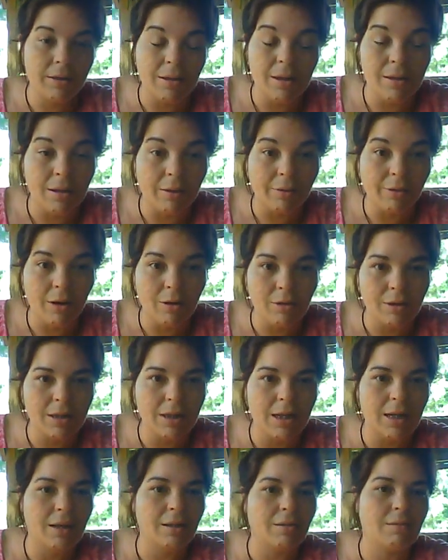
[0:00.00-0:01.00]
Then the
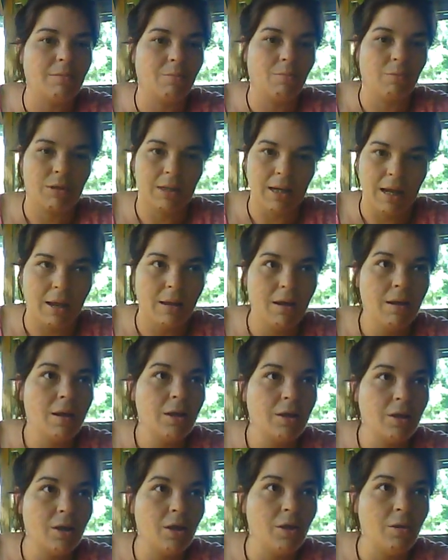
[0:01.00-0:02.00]
13th was a
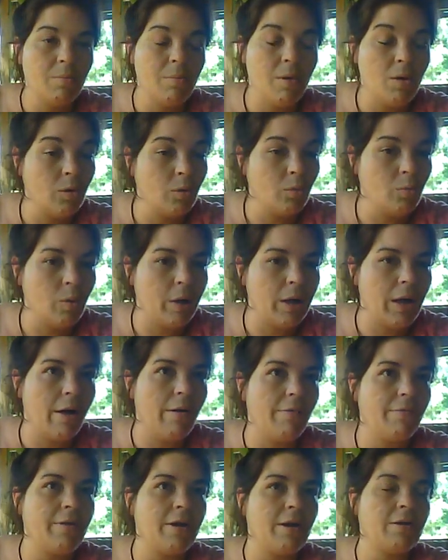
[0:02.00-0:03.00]
new moon. We
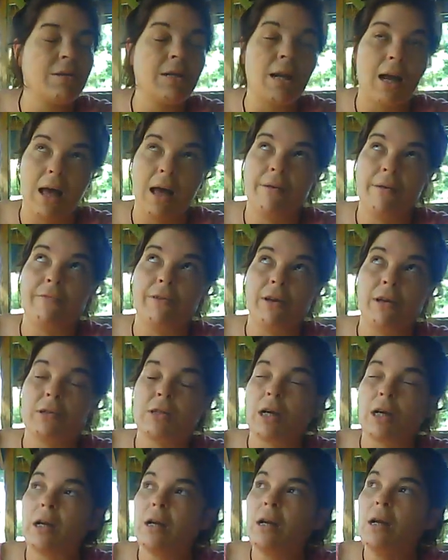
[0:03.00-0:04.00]
all felt it. I
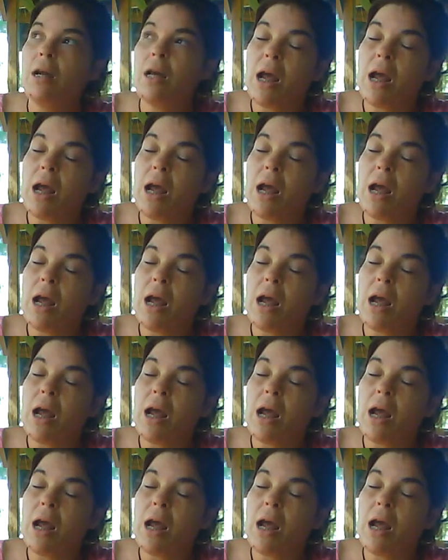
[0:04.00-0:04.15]
felt it.